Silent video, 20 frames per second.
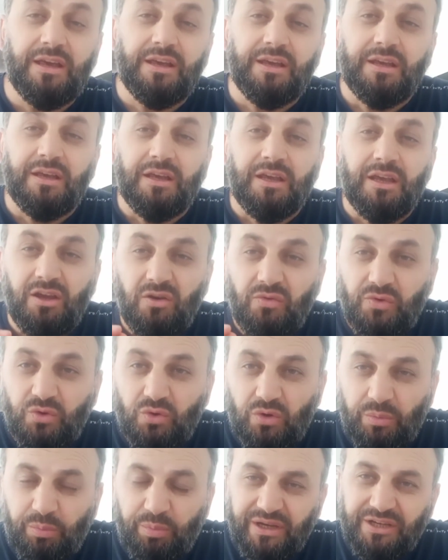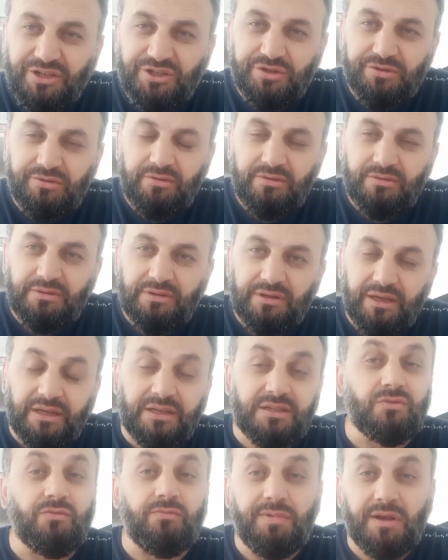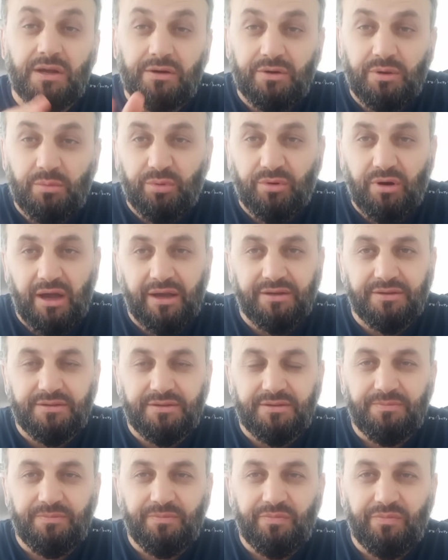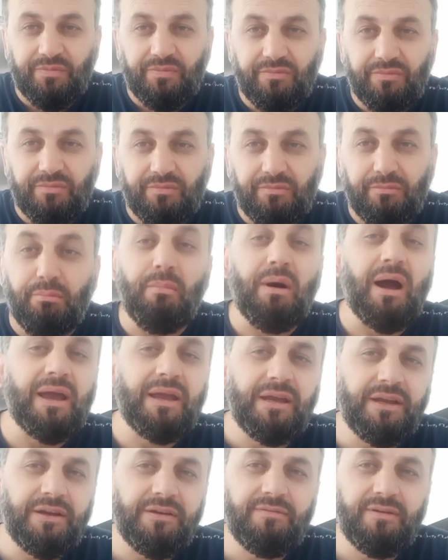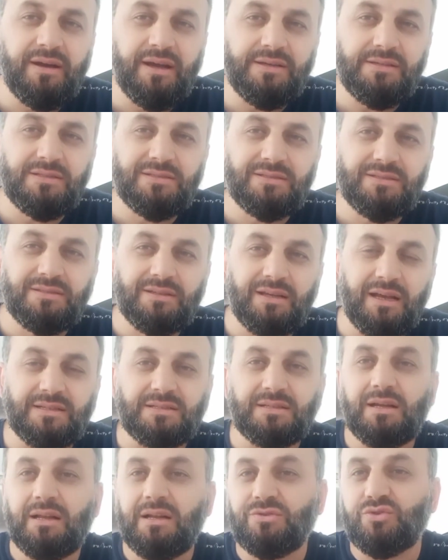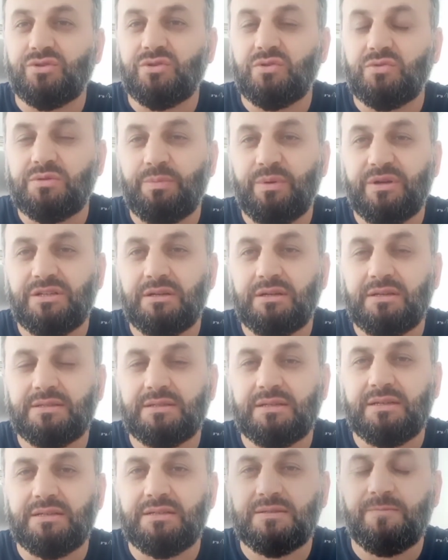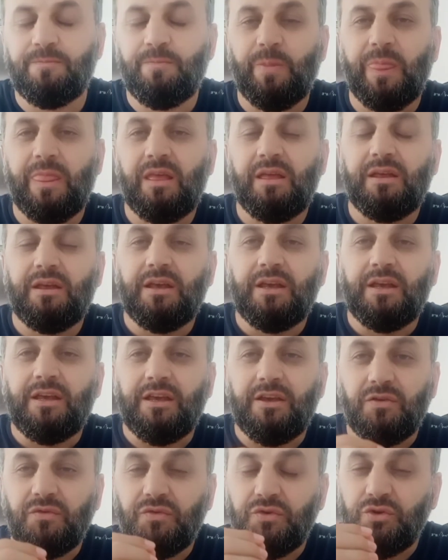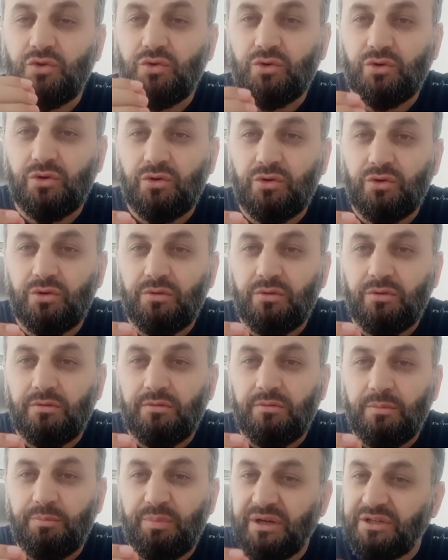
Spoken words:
if your picture is very bright, my advice as an ultrasound specialist is, if your picture